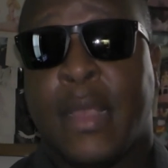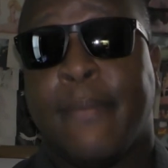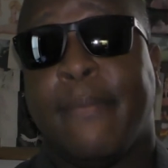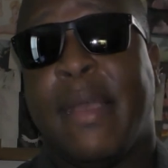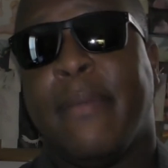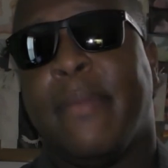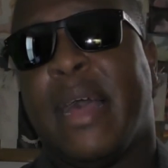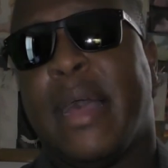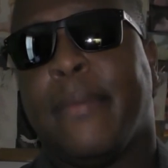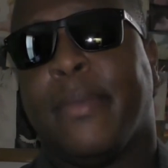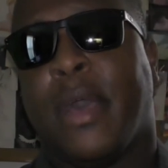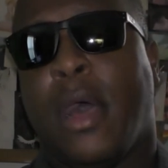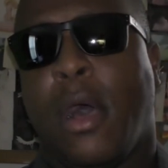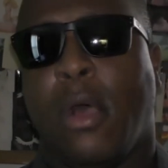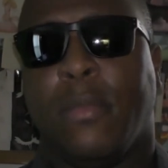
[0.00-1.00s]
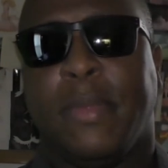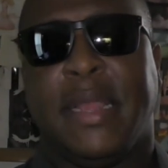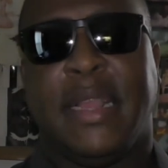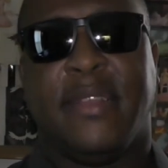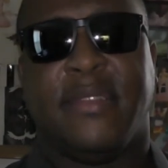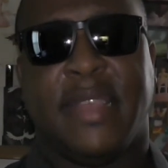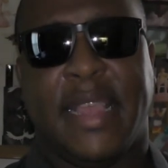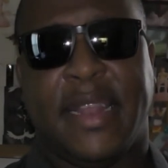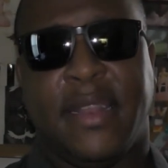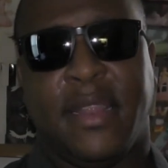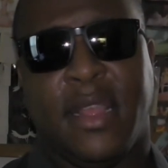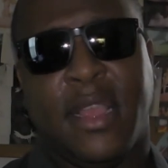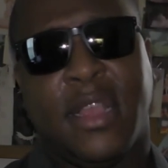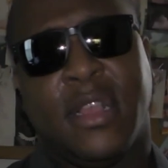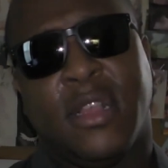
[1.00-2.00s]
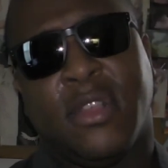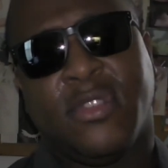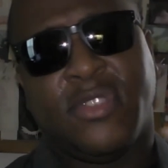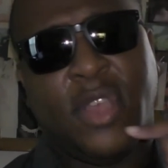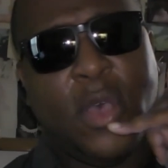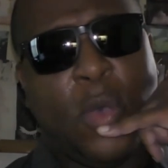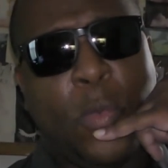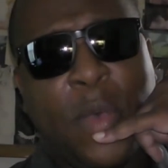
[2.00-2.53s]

My mom called me and said, so